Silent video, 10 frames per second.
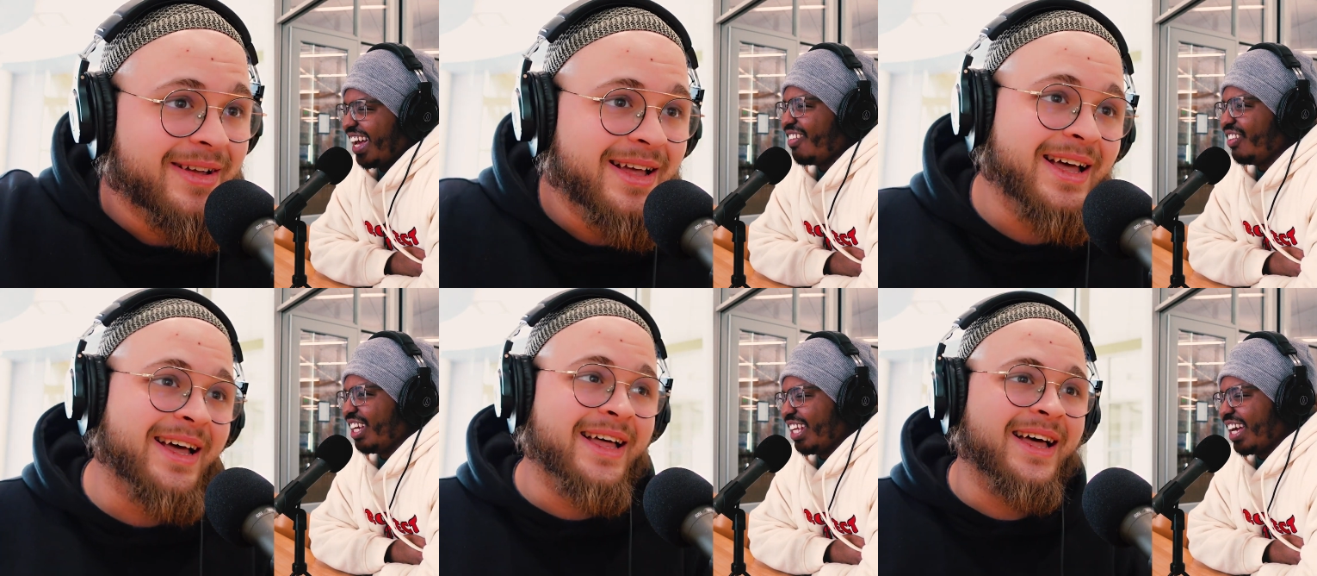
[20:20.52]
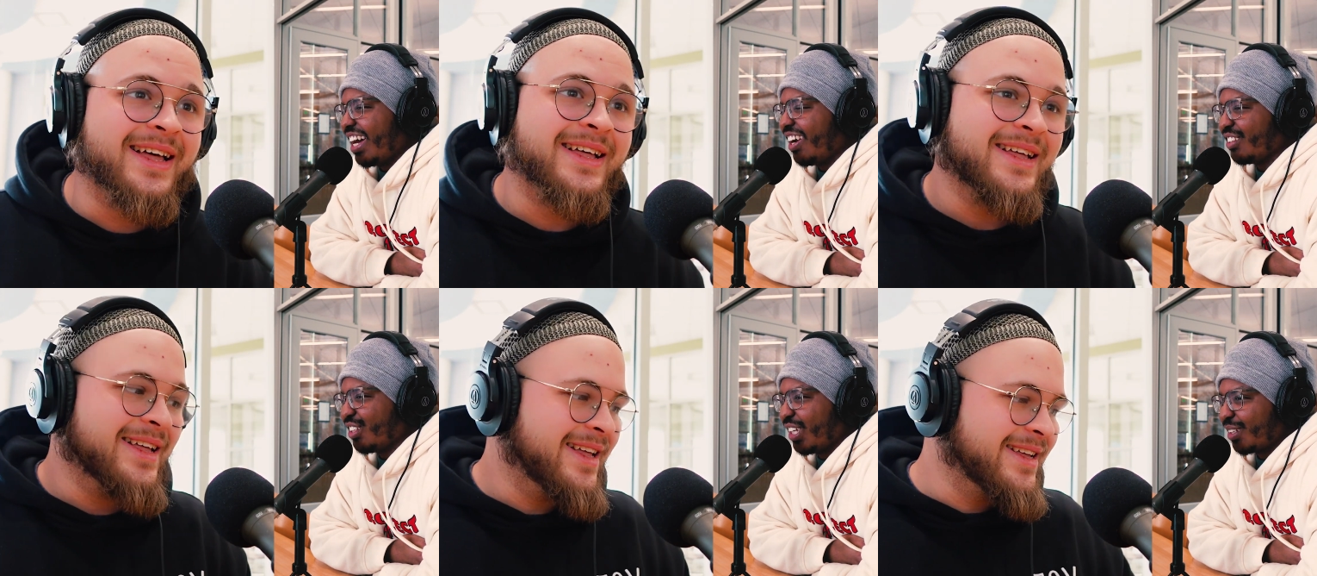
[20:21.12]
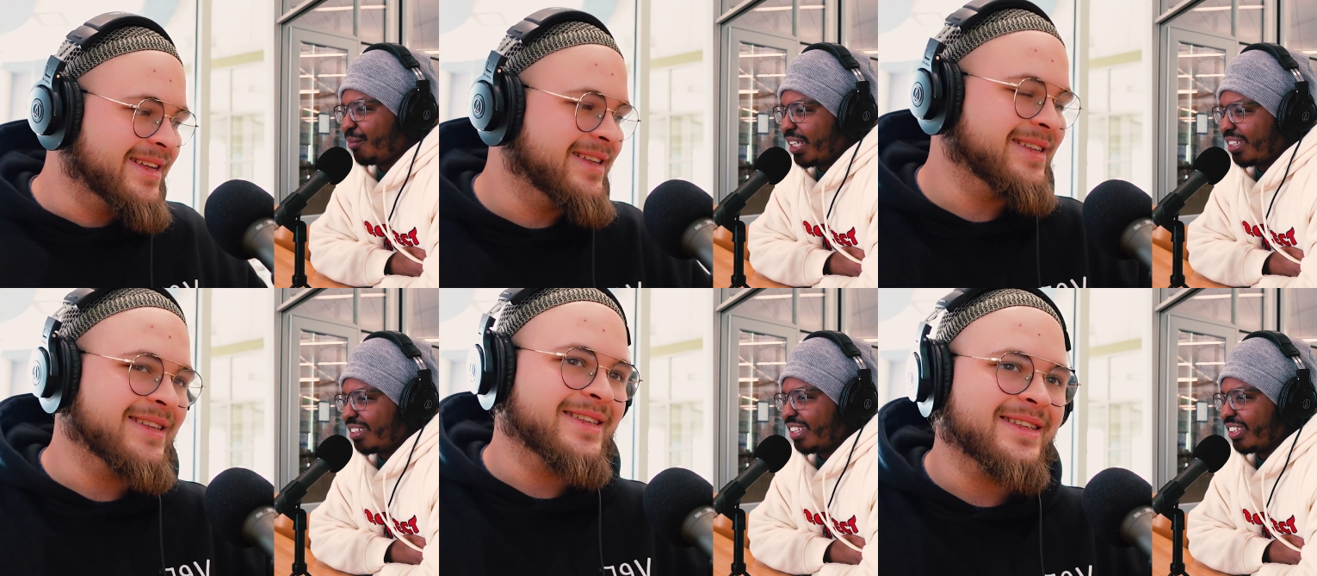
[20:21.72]
Speaker 1: I mean, yeah. I'd also like to make a
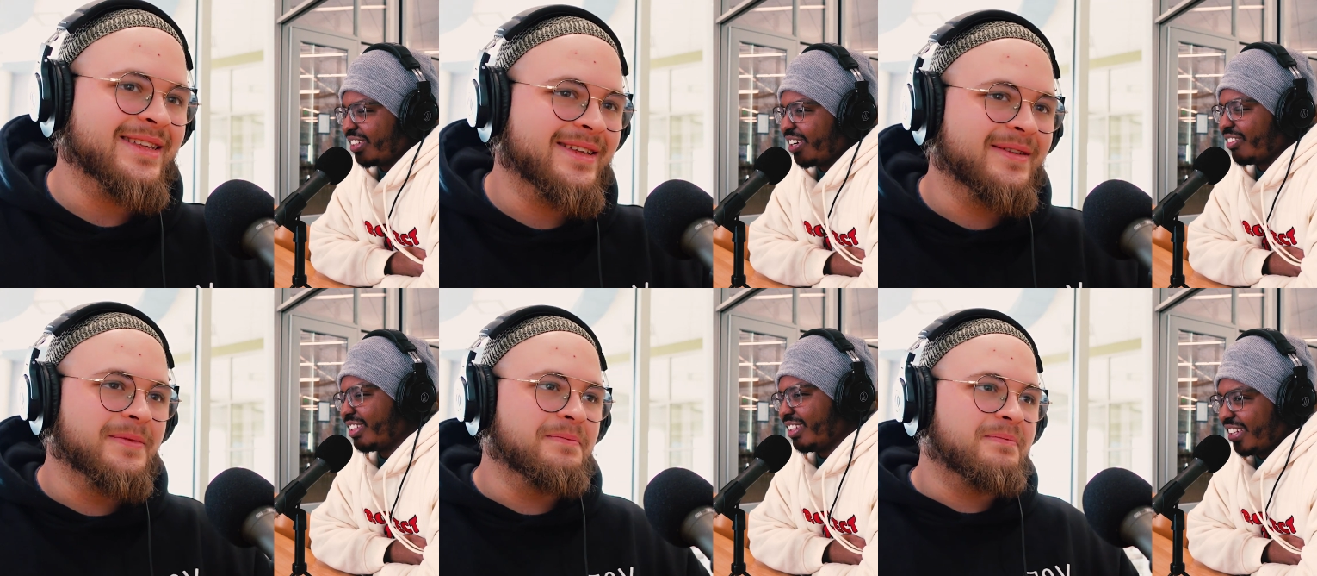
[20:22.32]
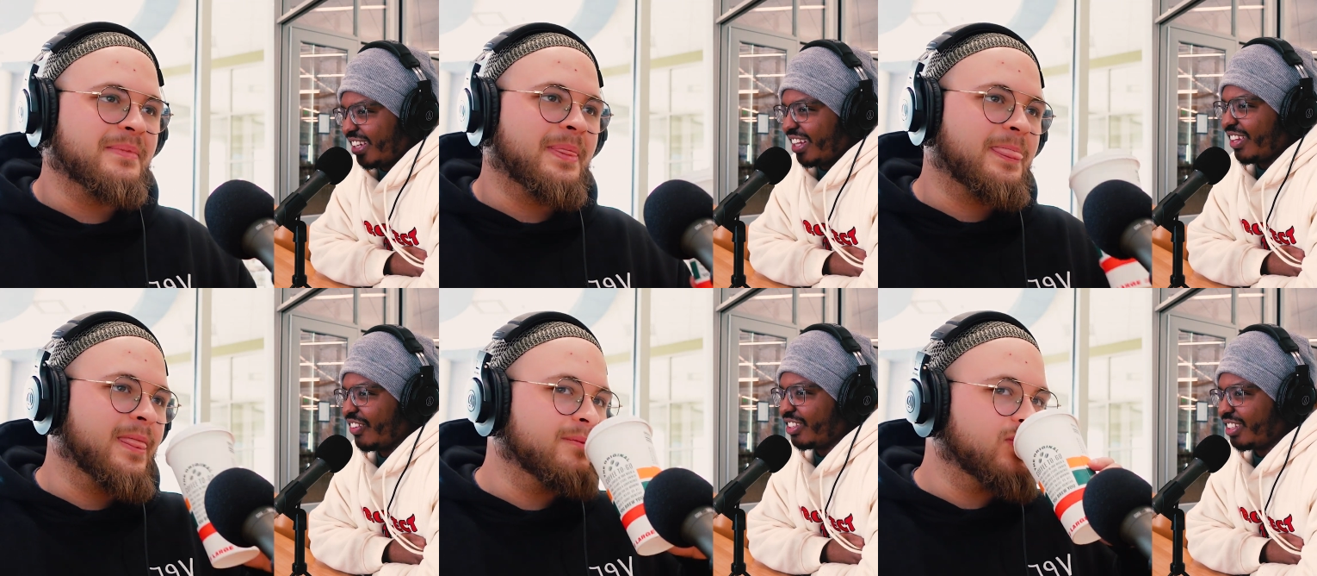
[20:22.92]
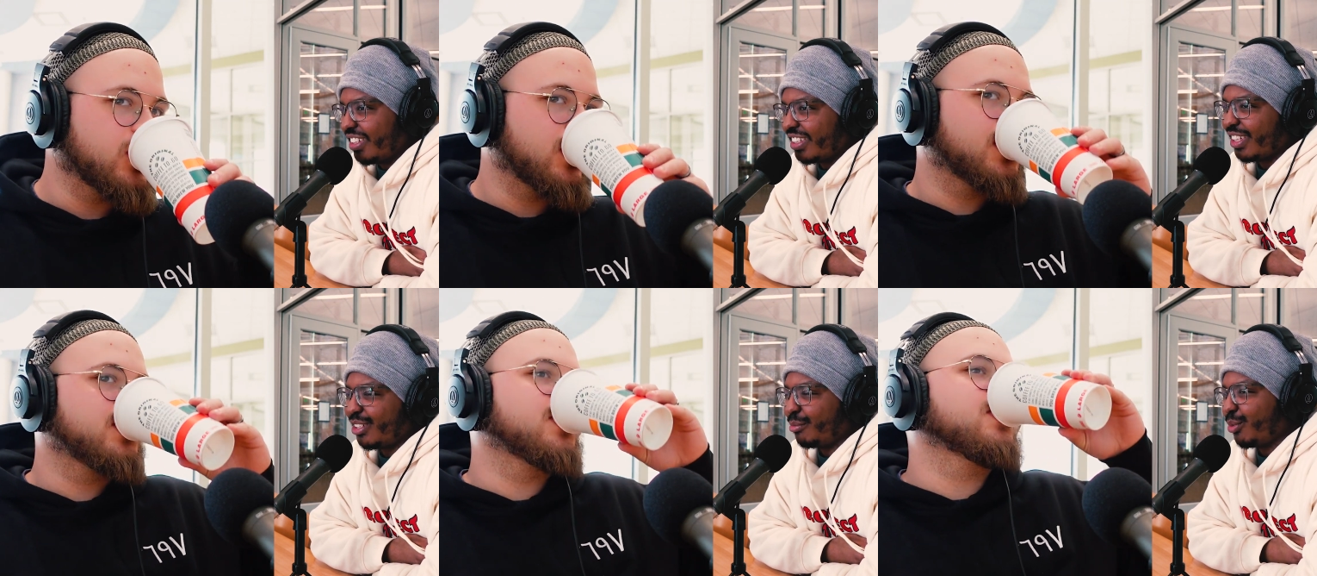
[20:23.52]
distinction. Obviously, there is a distinction